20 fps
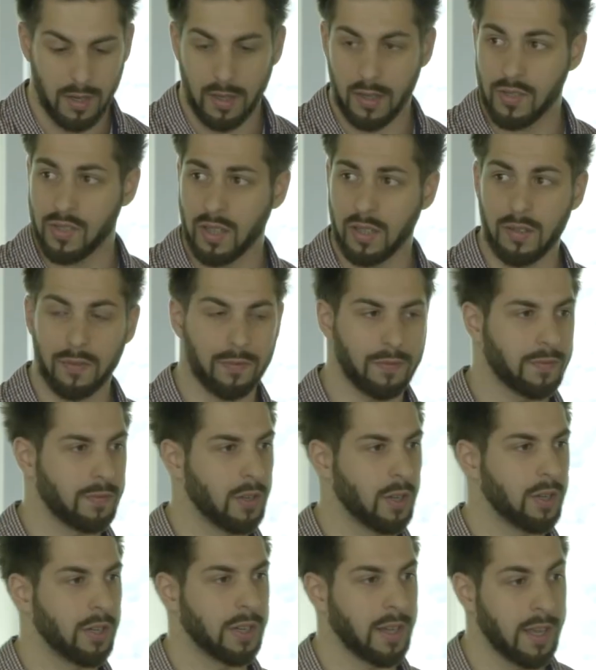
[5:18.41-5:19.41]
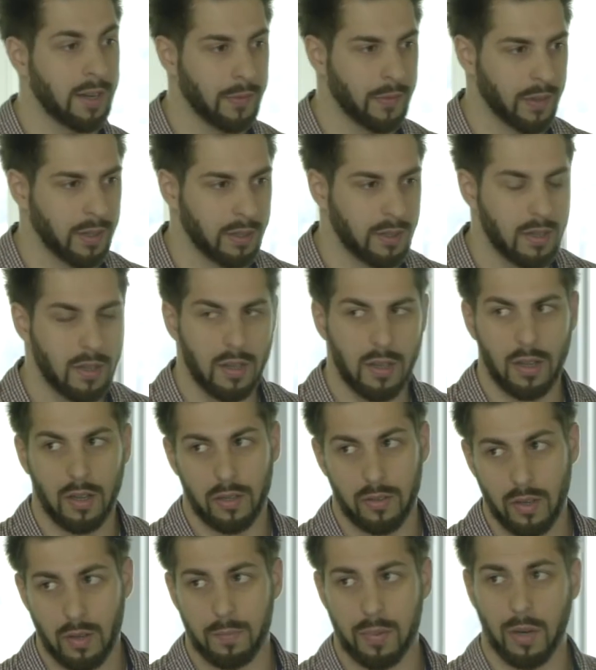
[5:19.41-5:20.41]
Instead of learning anything,
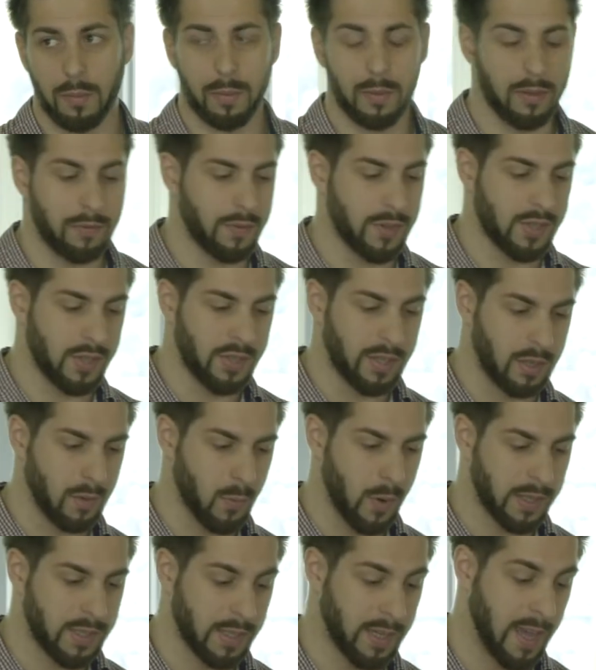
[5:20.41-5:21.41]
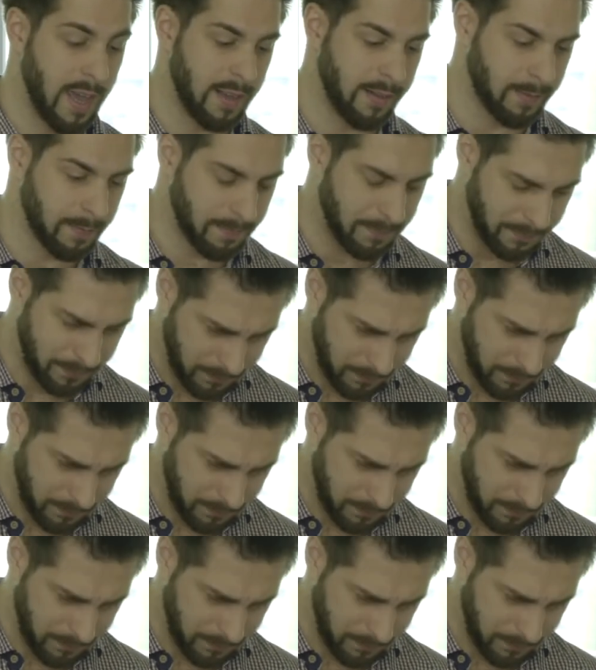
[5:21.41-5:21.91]
you are probably visiting Vatican.